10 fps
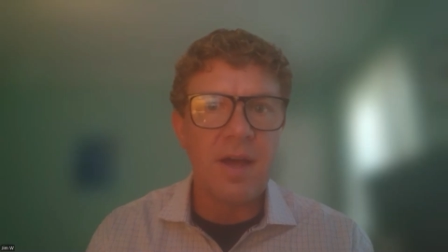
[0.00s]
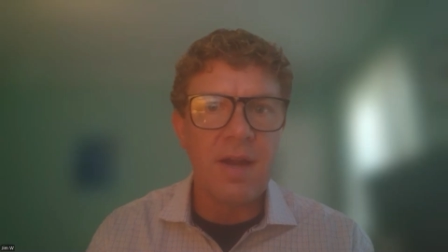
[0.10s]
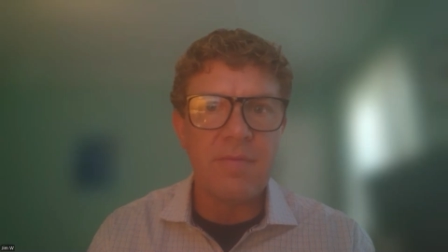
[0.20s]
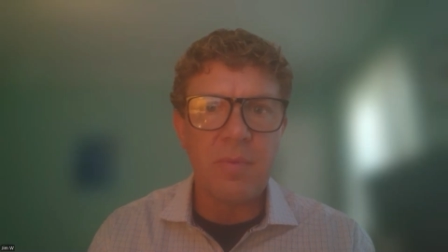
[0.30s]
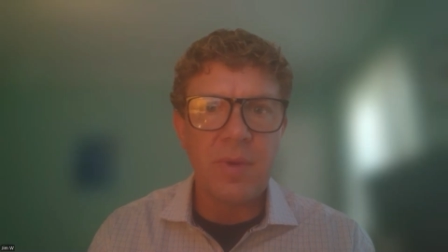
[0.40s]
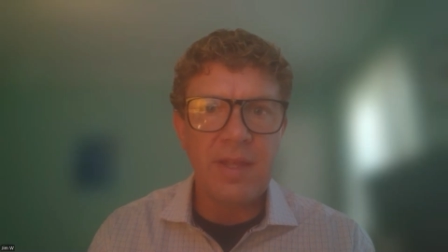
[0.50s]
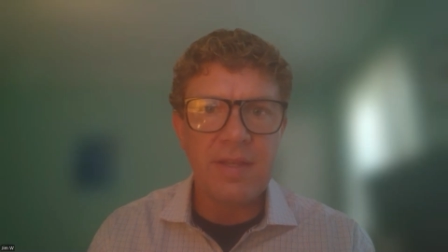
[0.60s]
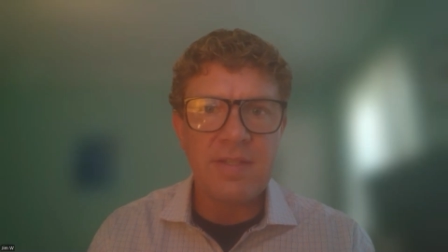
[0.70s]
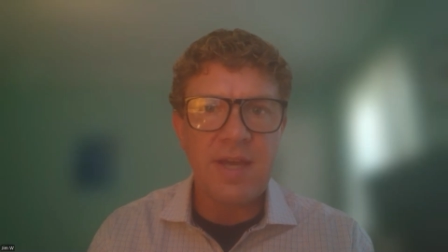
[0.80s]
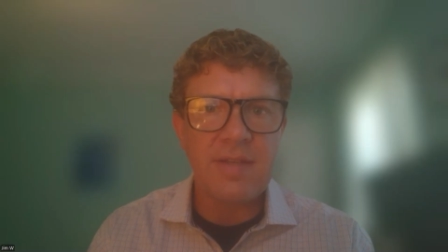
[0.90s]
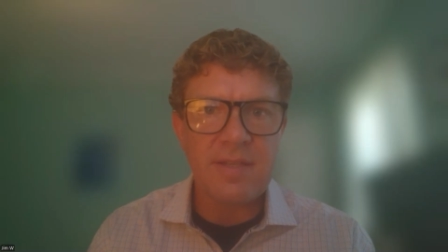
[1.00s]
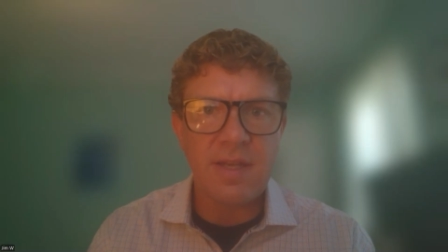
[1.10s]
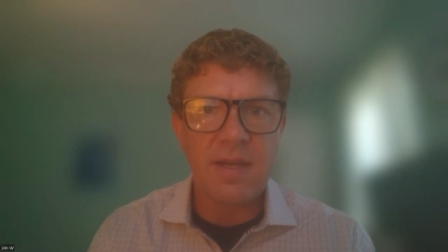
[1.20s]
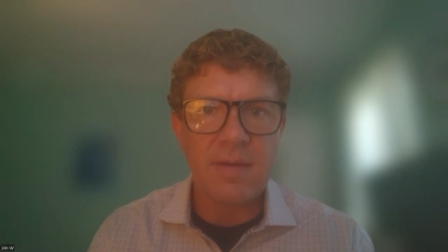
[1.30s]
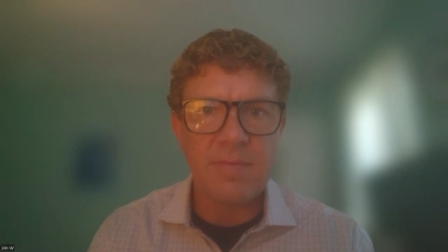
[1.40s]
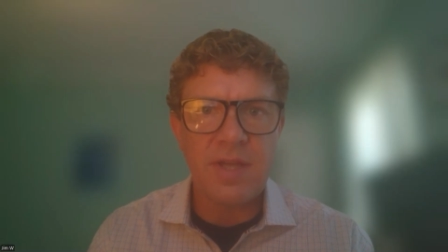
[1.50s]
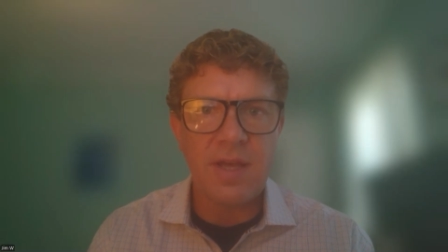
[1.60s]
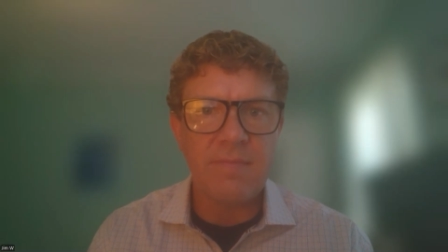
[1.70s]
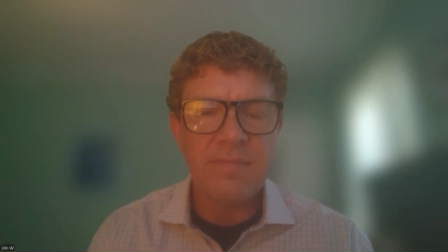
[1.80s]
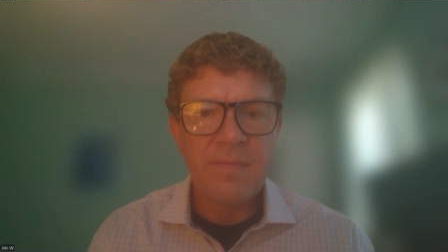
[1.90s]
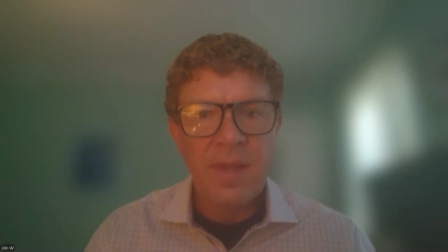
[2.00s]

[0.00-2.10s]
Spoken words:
of weekly testing comes in,